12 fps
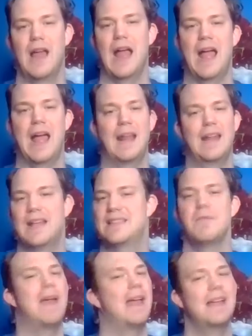And
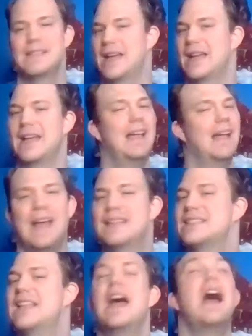it's amazing.
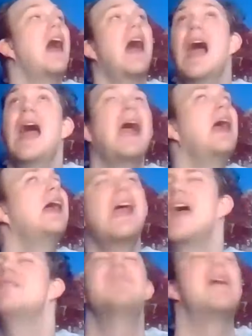It's
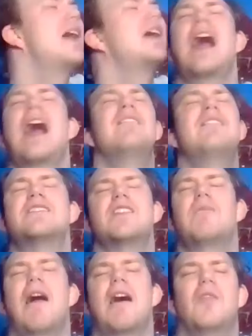It, may, it kind of takes
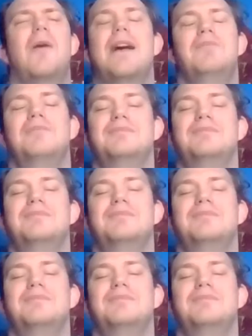your breath away.